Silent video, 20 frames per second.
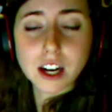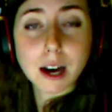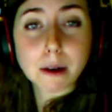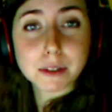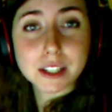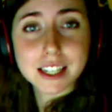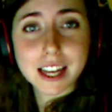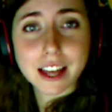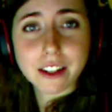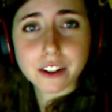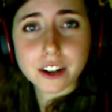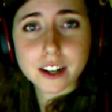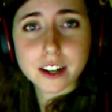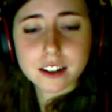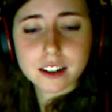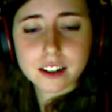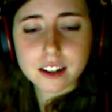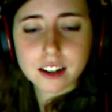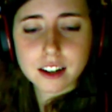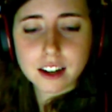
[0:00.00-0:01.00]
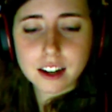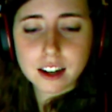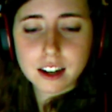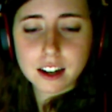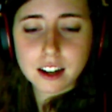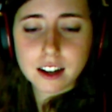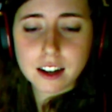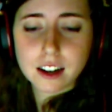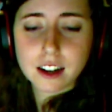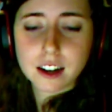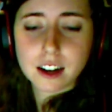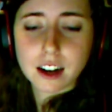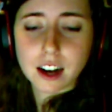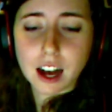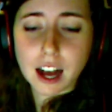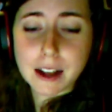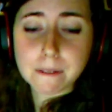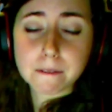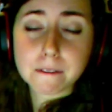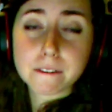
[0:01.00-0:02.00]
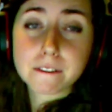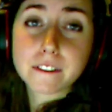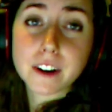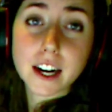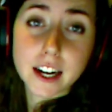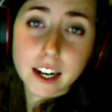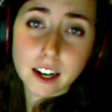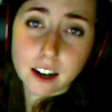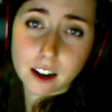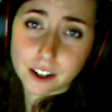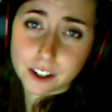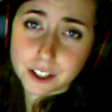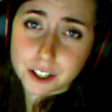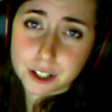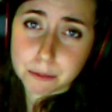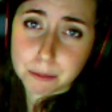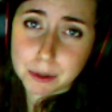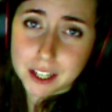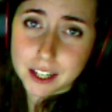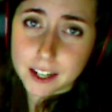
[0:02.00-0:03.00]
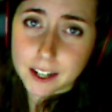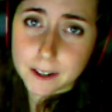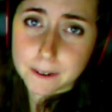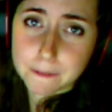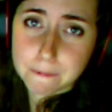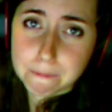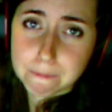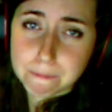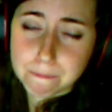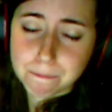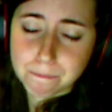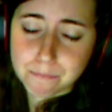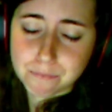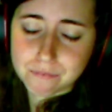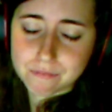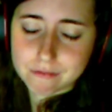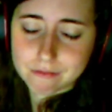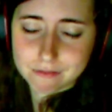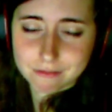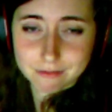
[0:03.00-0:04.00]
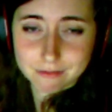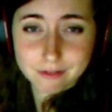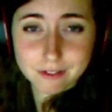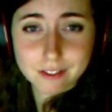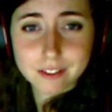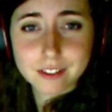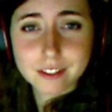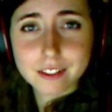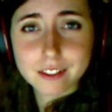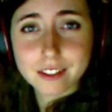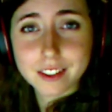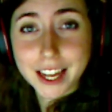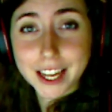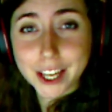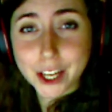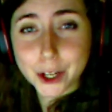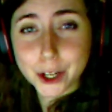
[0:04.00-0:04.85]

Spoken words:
together. I am very honored to be here. Thank you.